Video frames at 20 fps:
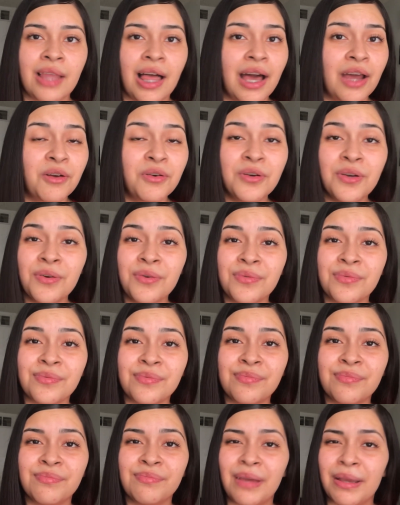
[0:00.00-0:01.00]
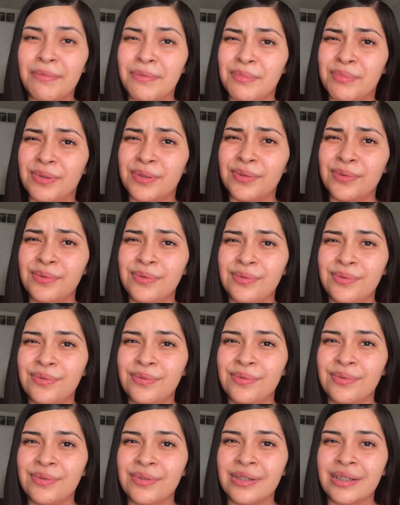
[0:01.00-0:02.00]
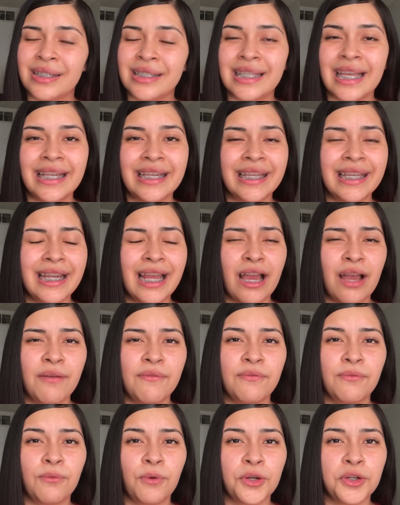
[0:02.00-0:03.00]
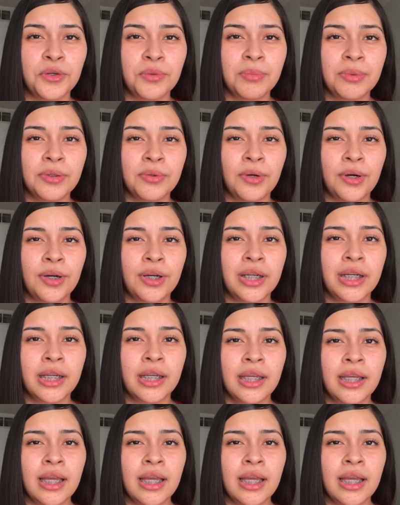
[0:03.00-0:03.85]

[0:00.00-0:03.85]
I don't know baby blue because I did have royal blue on